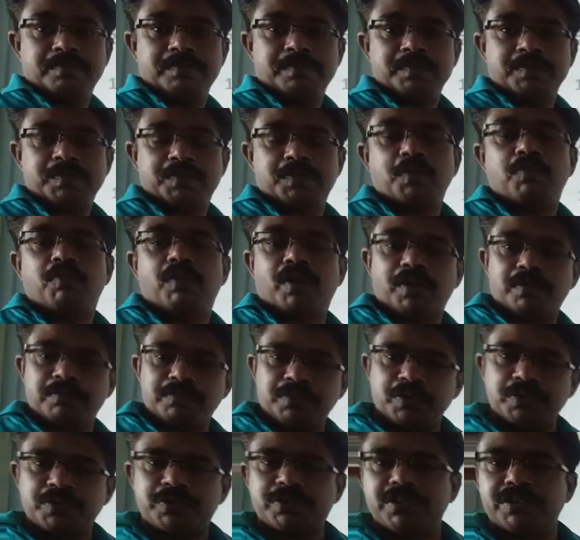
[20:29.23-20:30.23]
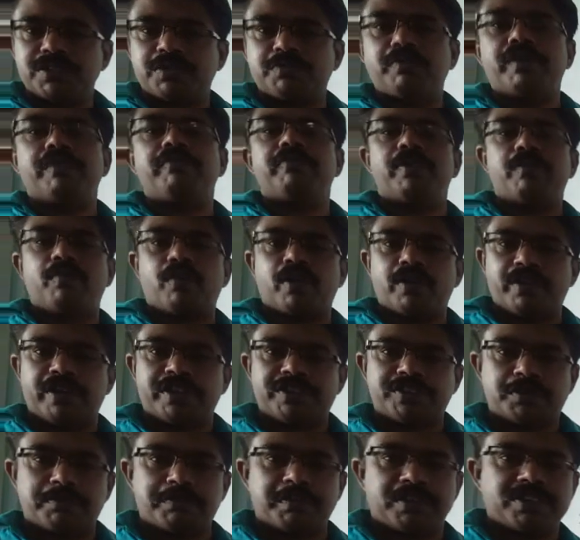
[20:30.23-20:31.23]
So one of those things, when we want to
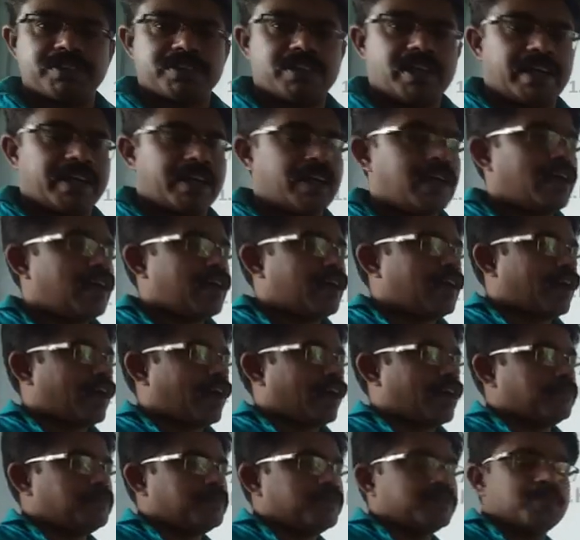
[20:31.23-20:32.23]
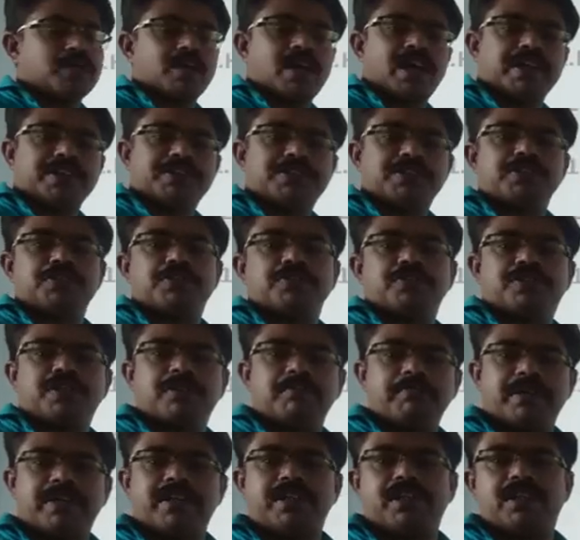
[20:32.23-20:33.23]
express that habitual action to
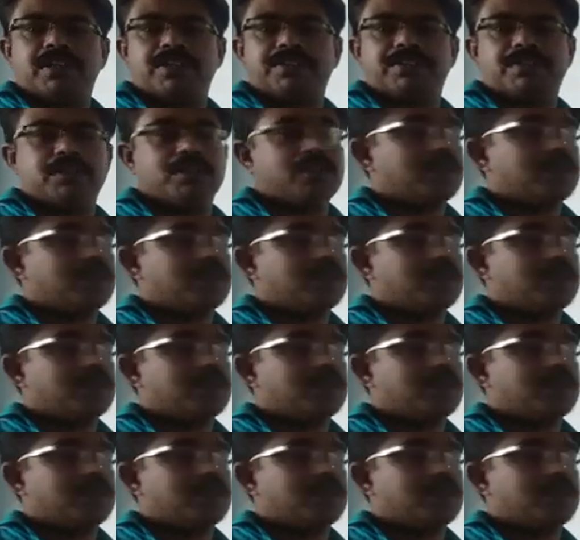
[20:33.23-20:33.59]
somebody else,